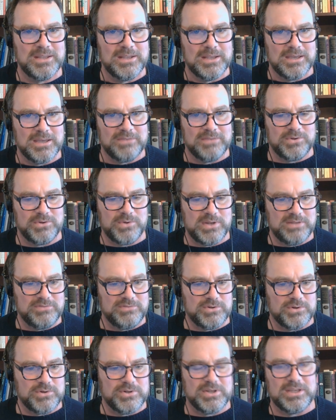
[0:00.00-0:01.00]
of the creative
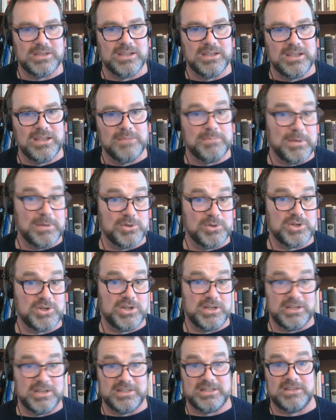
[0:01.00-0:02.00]
journey,
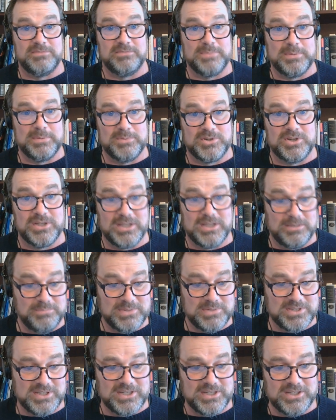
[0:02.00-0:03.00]
publishing and self-publishing in
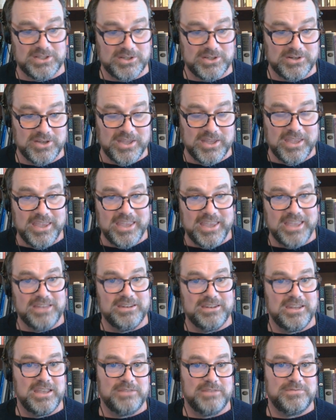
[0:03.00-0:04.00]
particular.
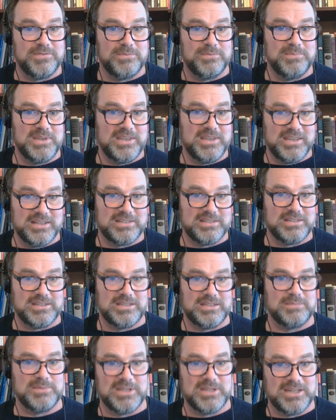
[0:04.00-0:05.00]
And and for me, it's
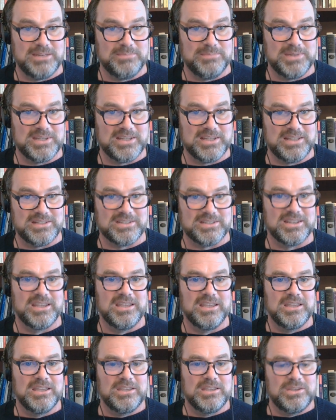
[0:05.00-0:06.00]
intimidating because
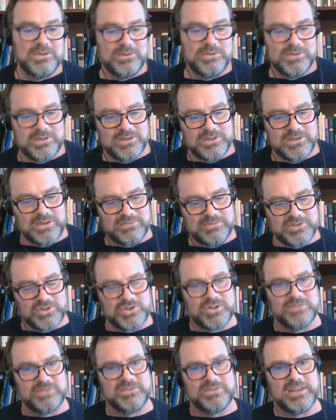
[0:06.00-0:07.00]
you you have to
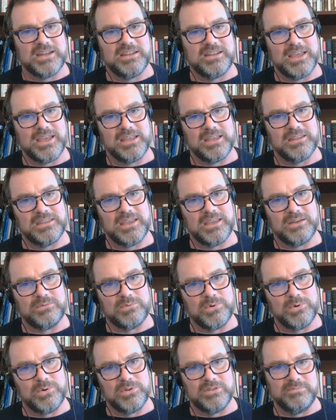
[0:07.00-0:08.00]
shift out of that that
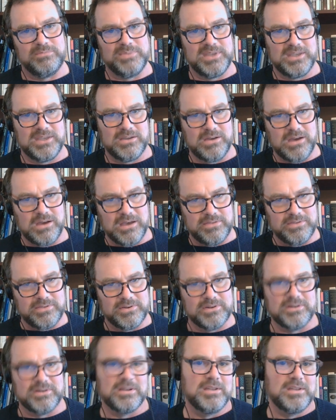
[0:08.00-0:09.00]
role of being
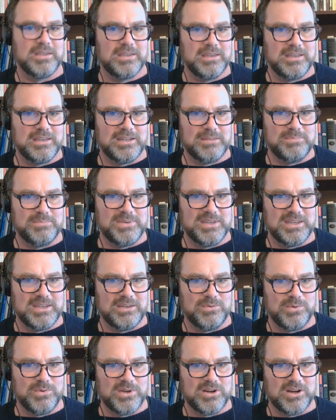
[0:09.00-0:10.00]
author into being
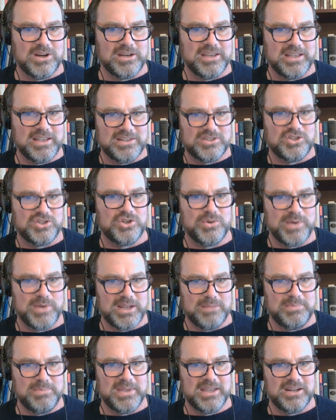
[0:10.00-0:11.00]
what our guest
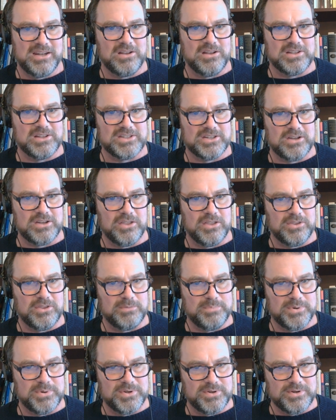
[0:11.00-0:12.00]
Joanna Penn calls an
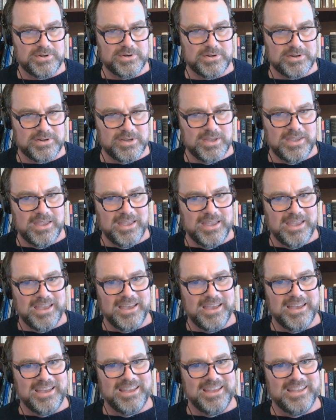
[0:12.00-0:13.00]
authorpreneur.
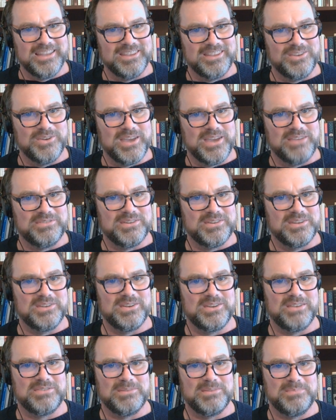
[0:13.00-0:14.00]
Uh, you have to
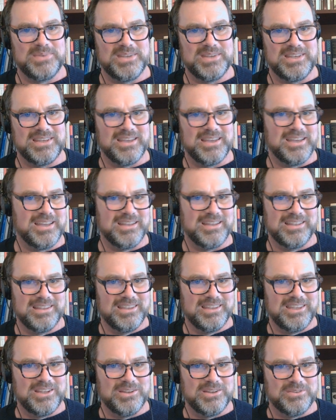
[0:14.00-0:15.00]
you have to be uh,
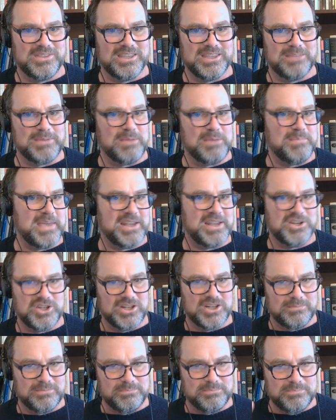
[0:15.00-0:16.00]
you know think about managing
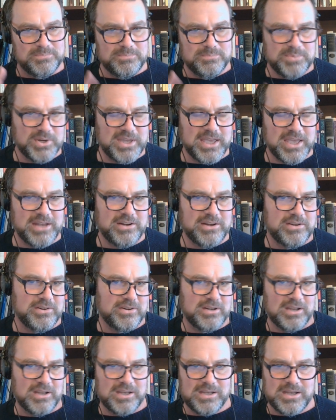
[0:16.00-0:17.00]
a book editor
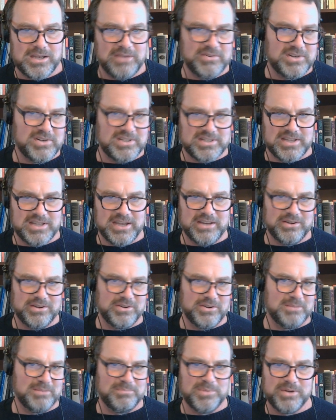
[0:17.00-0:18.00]
and a cover designer
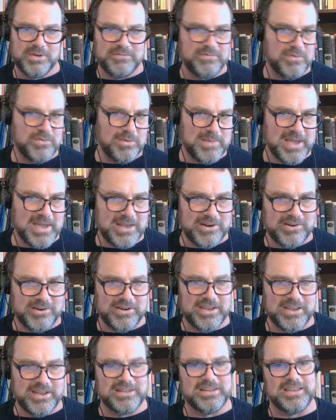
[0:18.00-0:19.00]
and a book
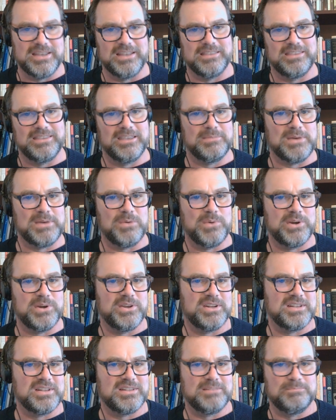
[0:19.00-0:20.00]
formatter and uh, think about where you're
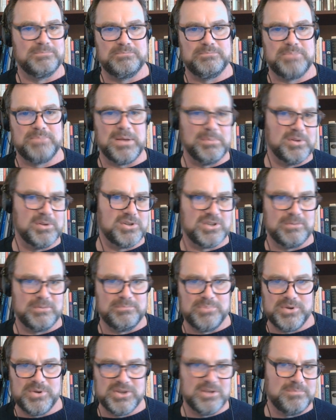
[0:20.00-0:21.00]
going to publish and
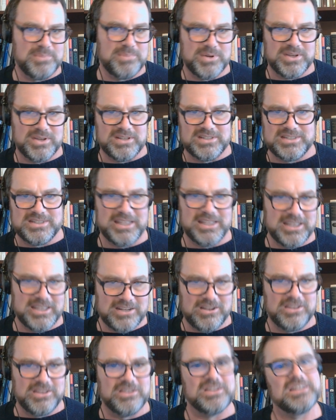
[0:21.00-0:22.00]
print your book and sell it
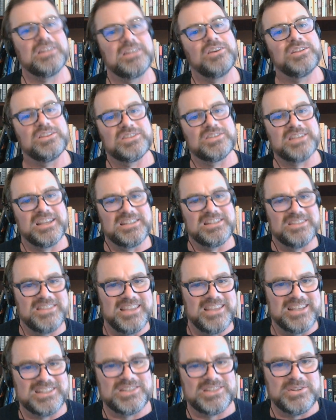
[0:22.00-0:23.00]
all, the, all those kinds of
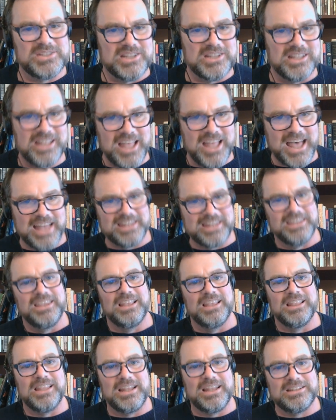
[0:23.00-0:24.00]
things so it's a lot
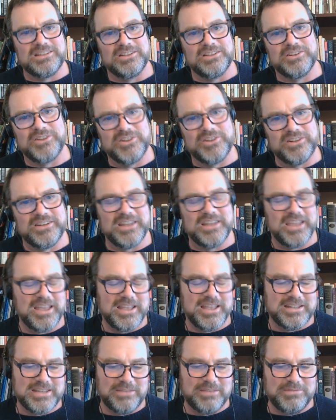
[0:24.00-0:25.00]
a lot to learn
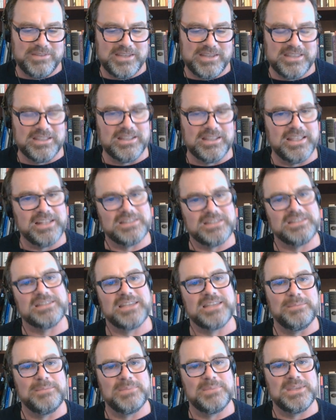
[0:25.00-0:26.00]
uh, definitely and the
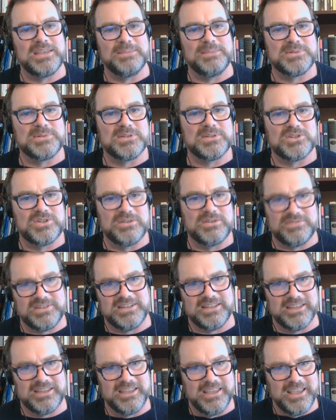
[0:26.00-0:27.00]
landscape keeps
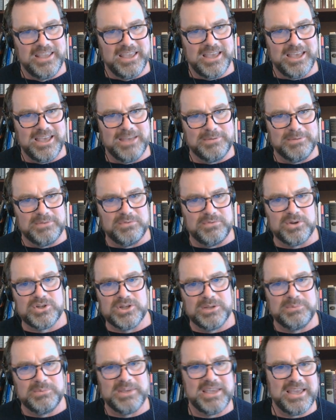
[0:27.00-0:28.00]
shifting uh, but
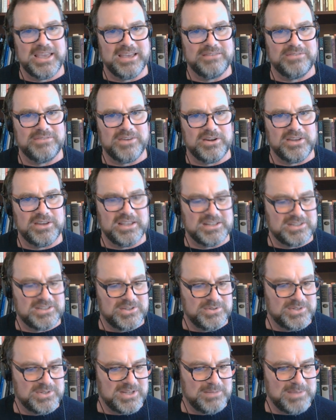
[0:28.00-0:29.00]
fortunately we have our guest
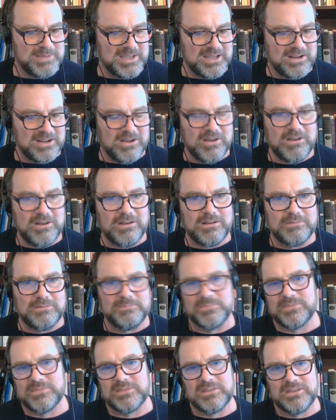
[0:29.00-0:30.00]
who's going to make it
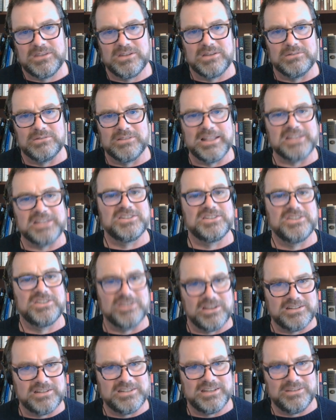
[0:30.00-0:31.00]
all you know less
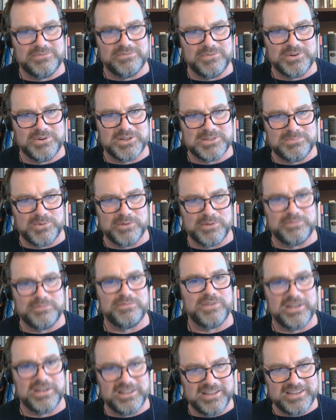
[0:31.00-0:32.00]
daunting for us more
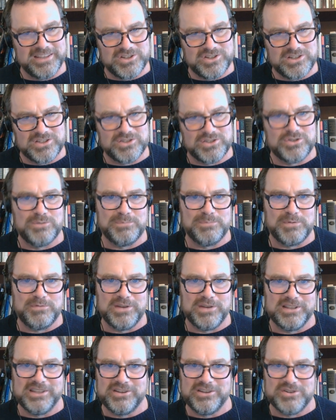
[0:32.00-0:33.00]
friendly she's super
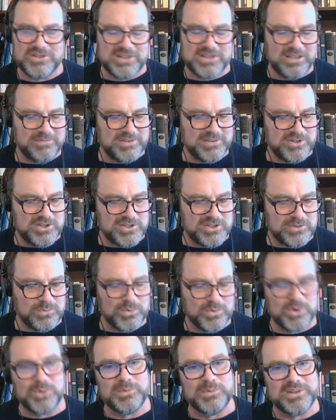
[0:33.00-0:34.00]
friendly herself and she's a
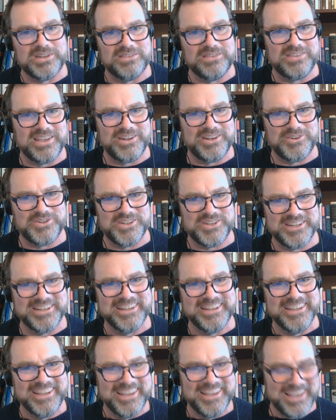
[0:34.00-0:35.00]
whirlwind of energy
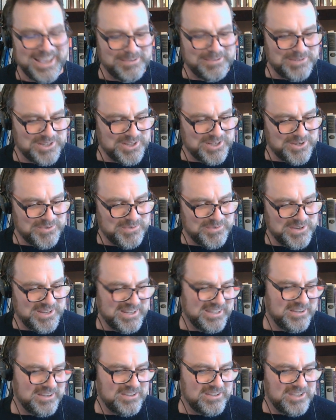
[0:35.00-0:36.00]
i'm just going to
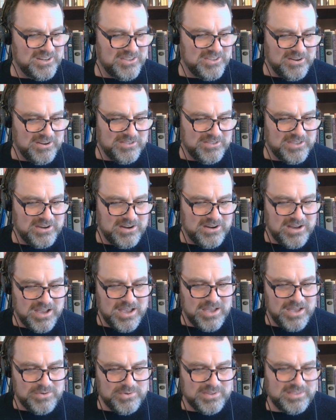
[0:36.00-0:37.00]
read you know there, there are a
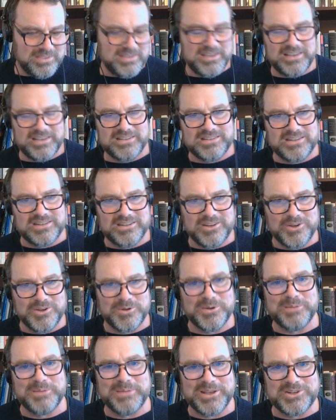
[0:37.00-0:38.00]
hundred things to know
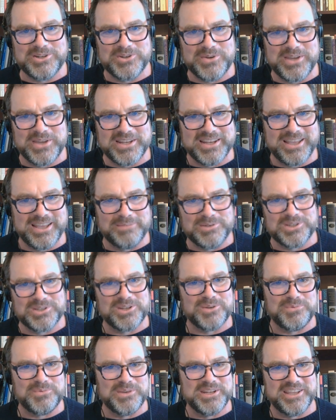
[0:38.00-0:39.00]
about joanna i'm just
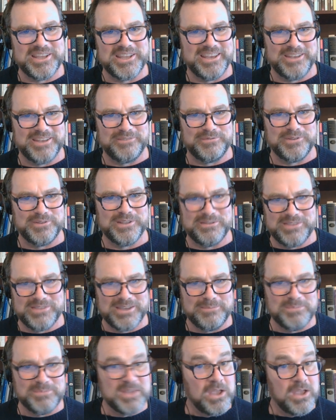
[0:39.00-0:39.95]
going to read a handful of them